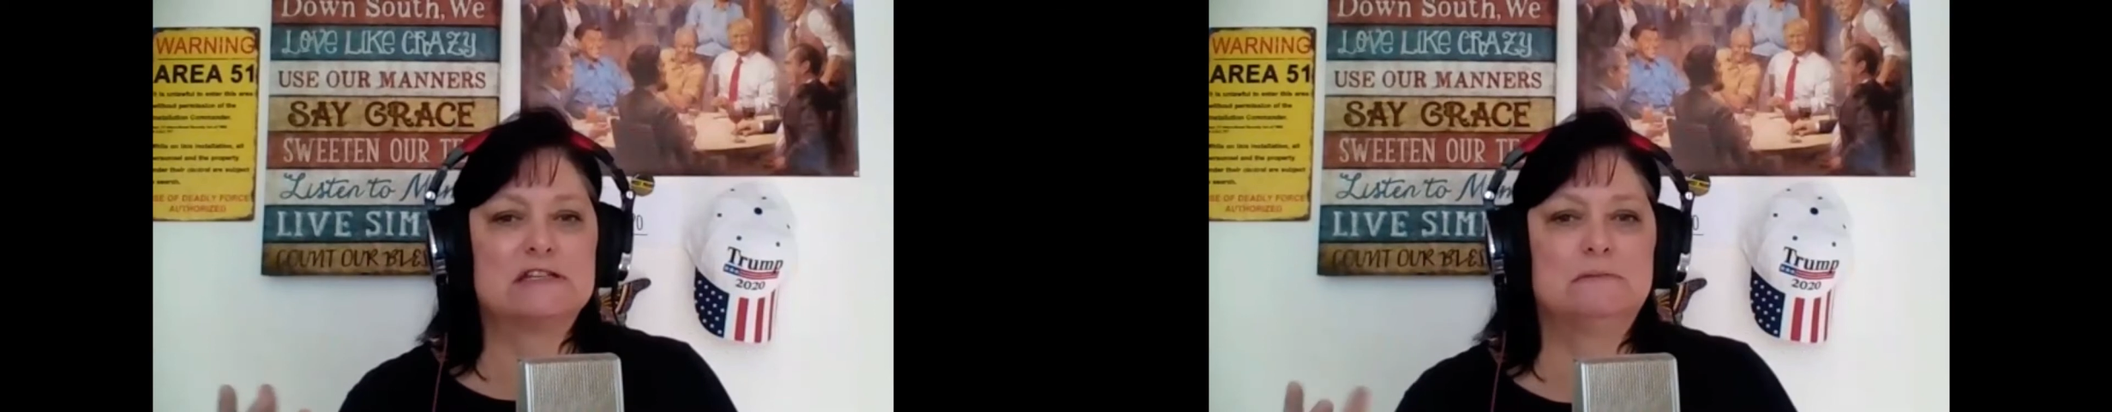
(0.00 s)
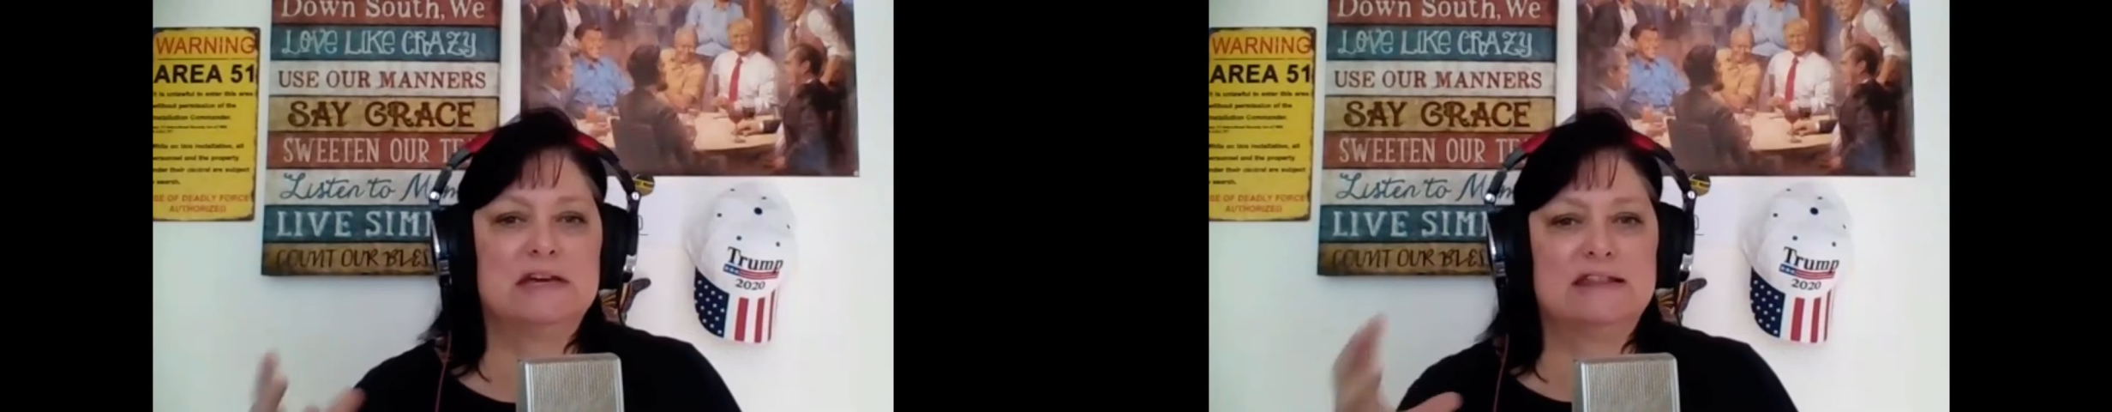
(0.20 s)

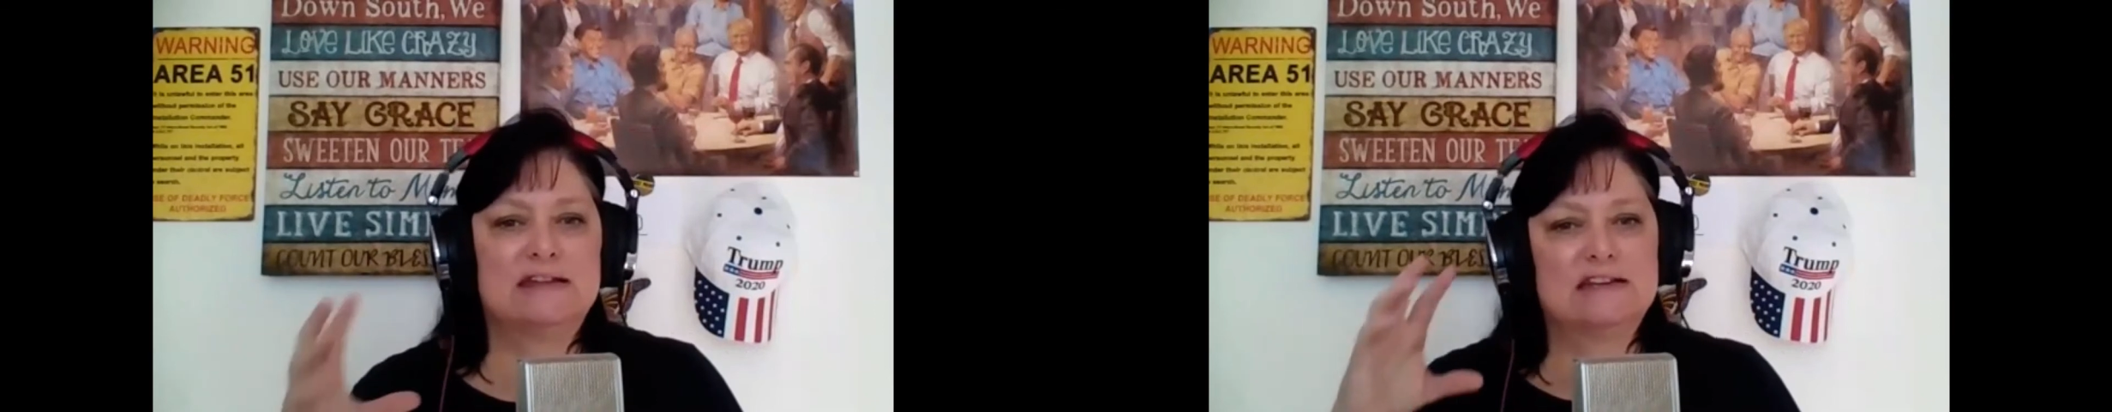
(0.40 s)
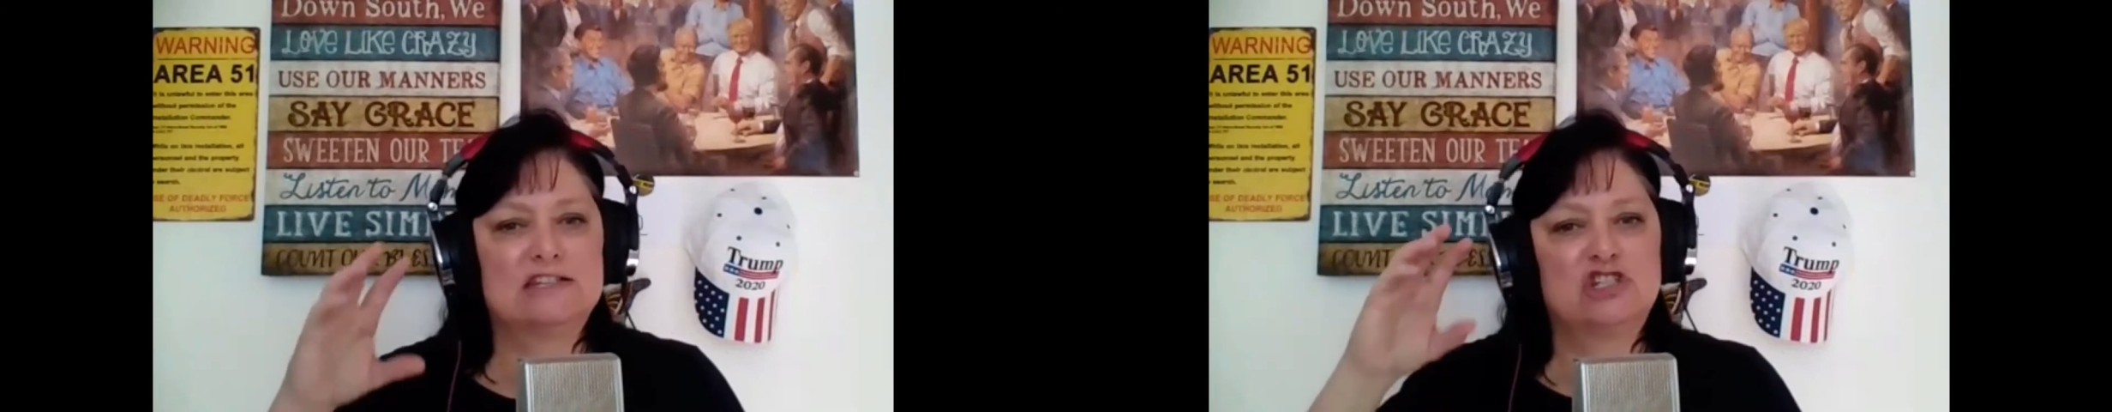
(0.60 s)
to me
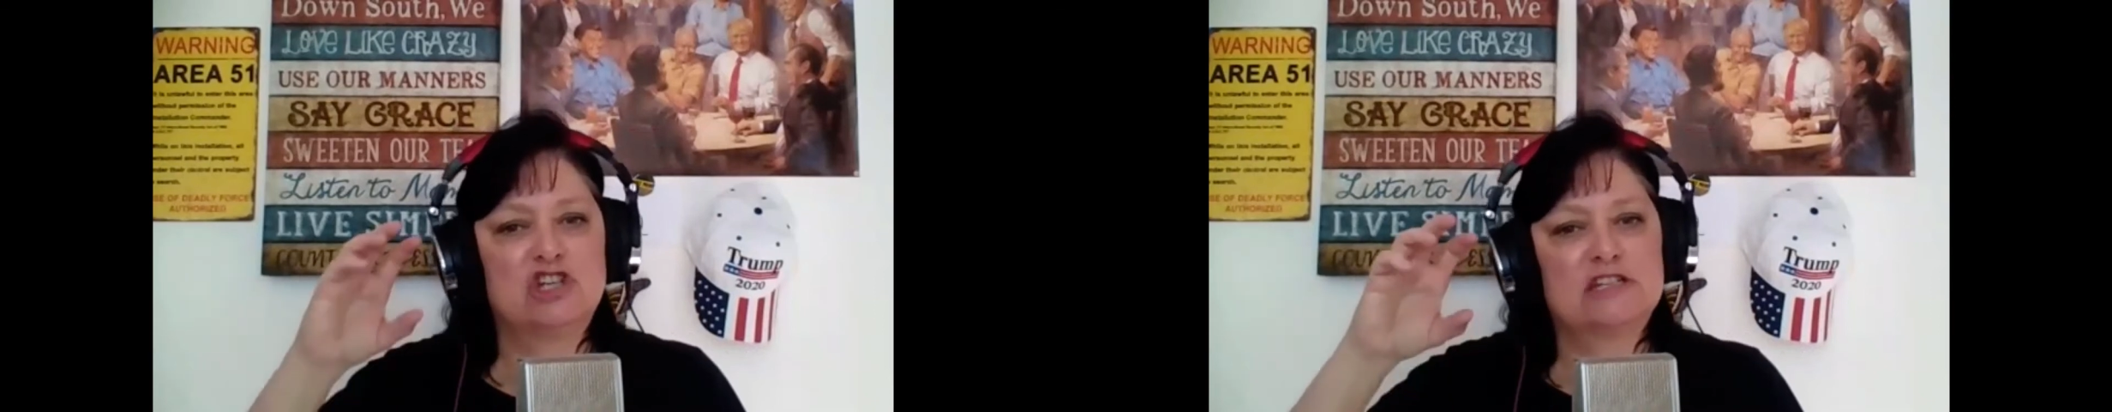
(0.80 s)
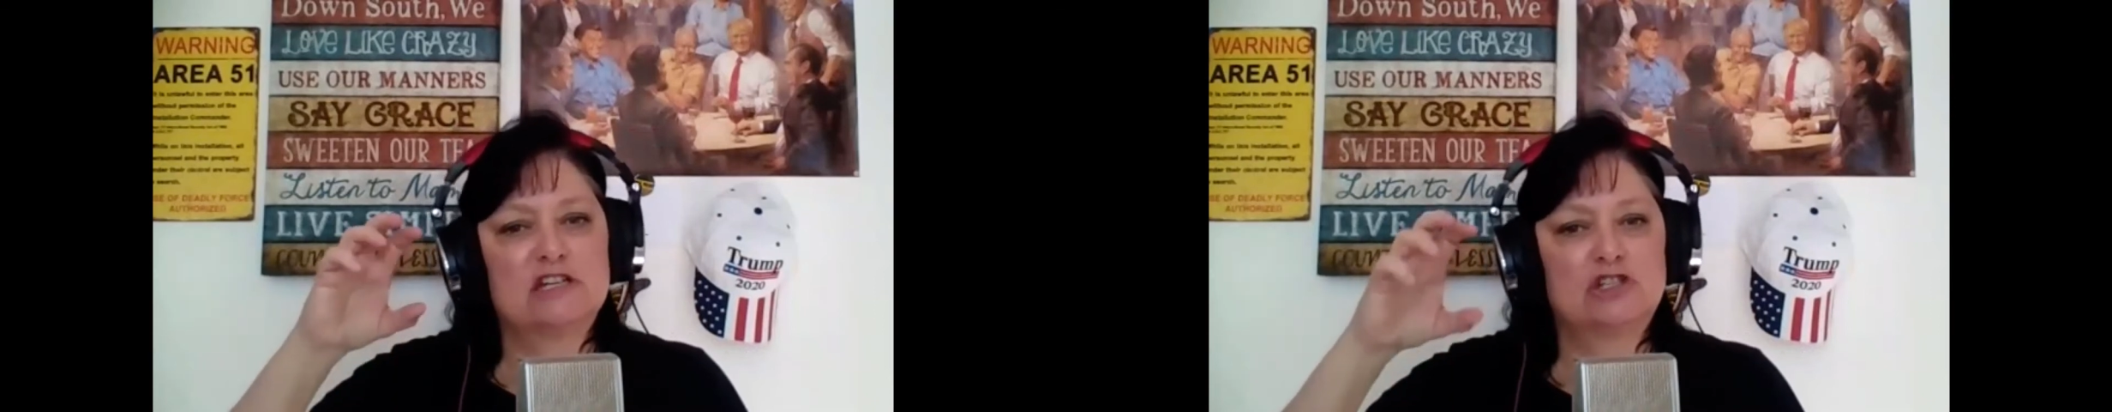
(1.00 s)
that it's
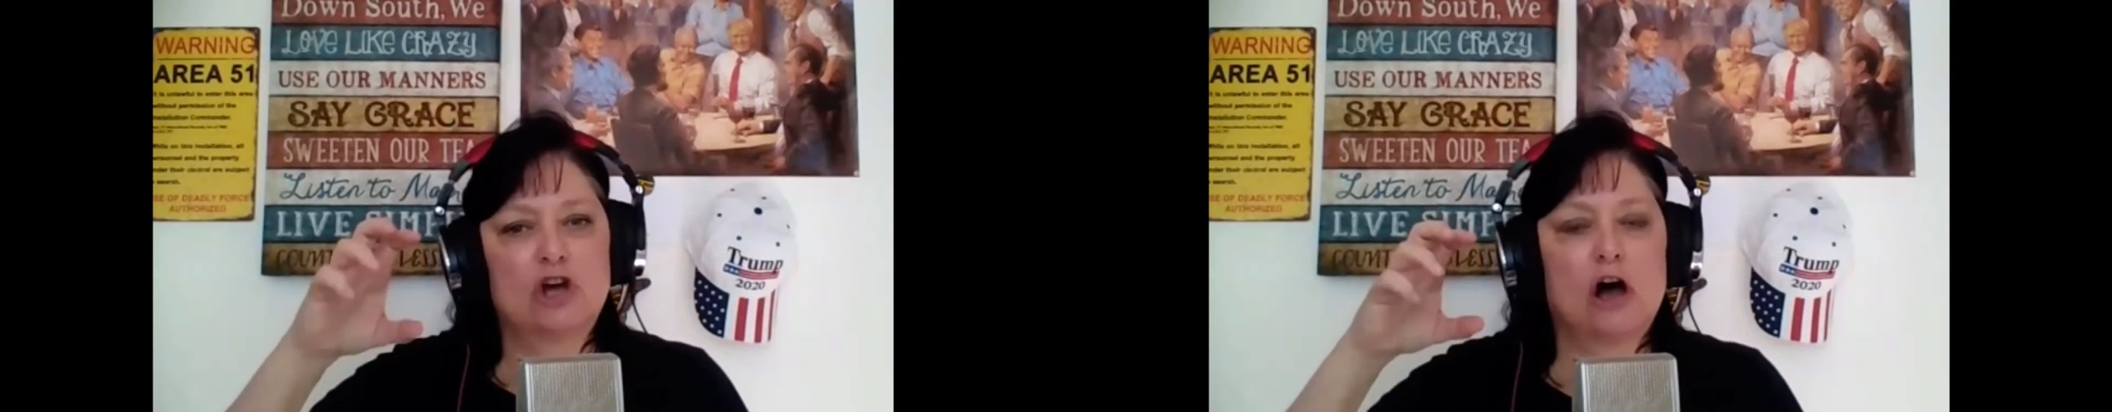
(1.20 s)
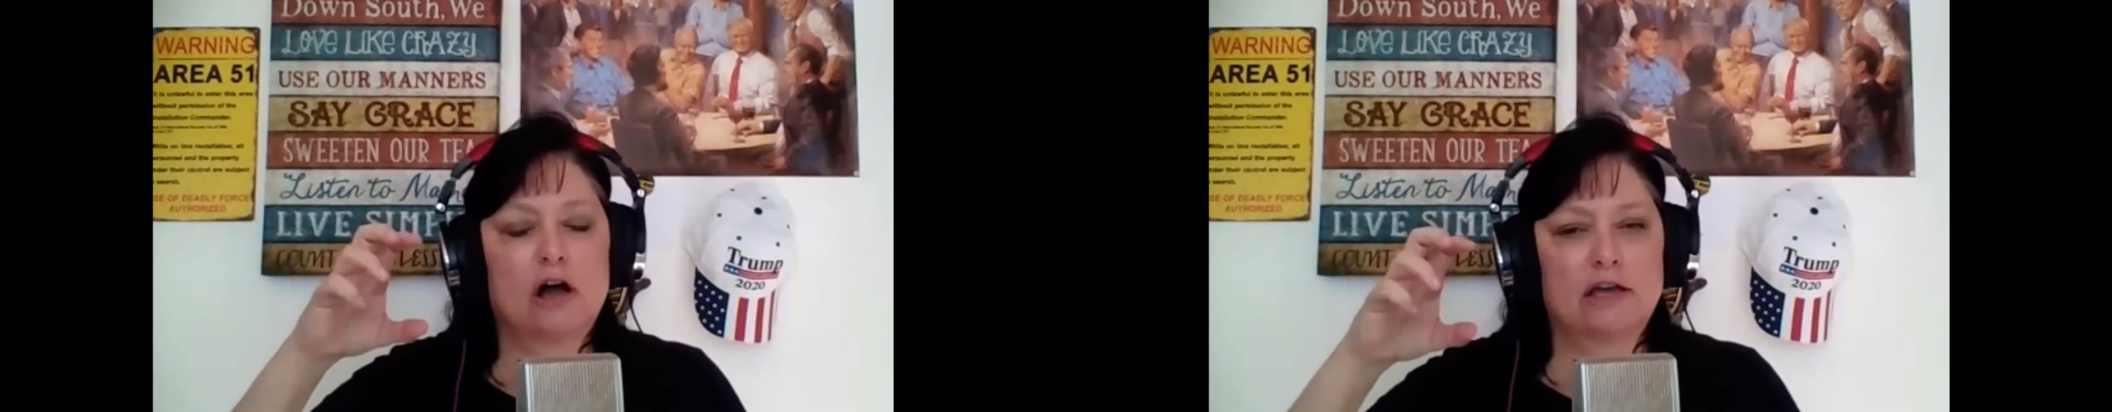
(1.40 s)
just a
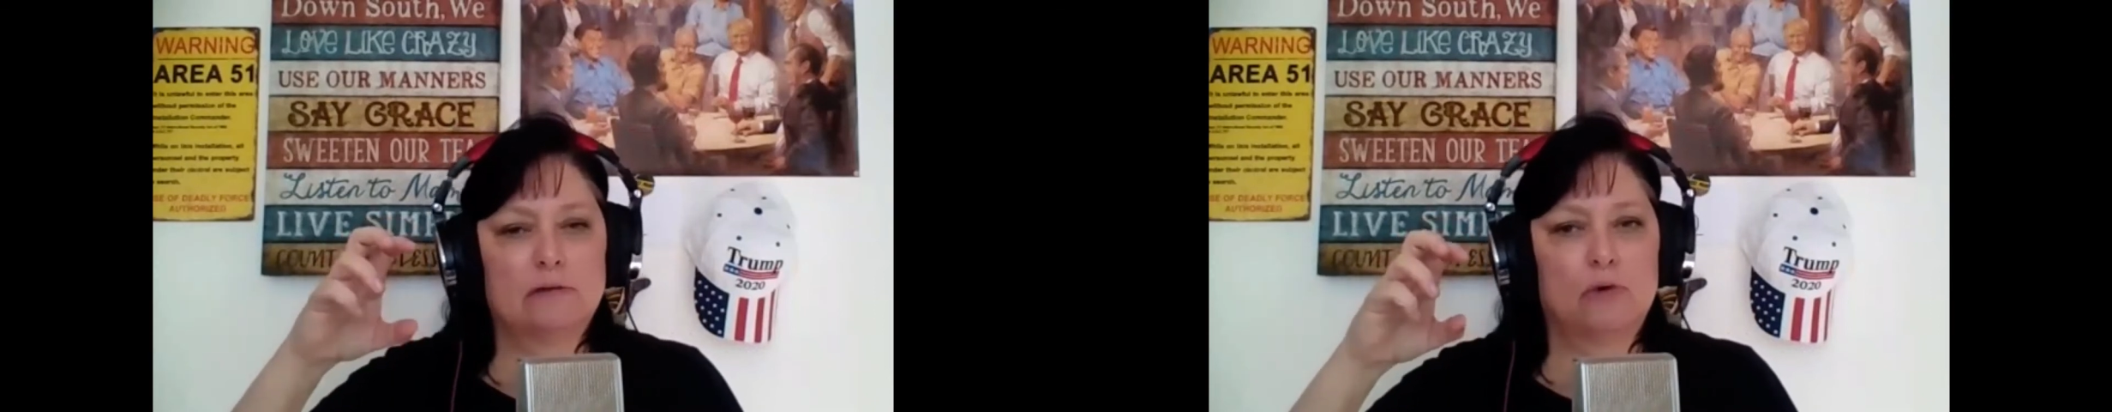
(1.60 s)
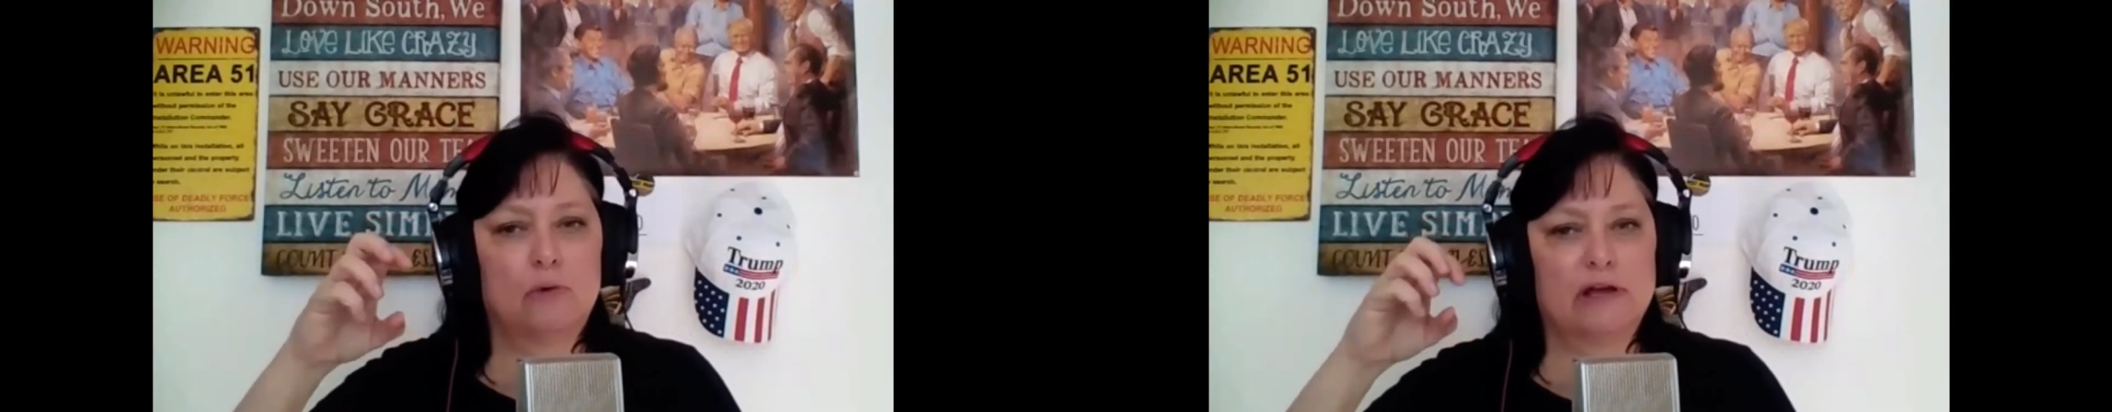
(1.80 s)
talking
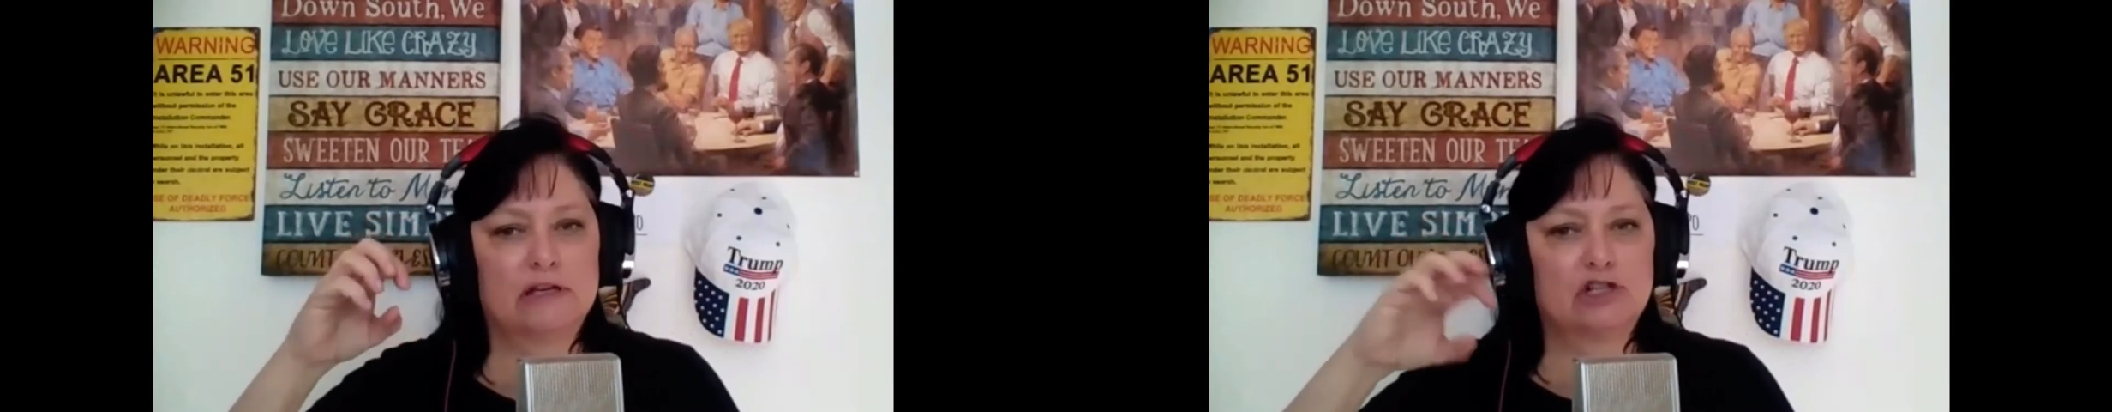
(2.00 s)
point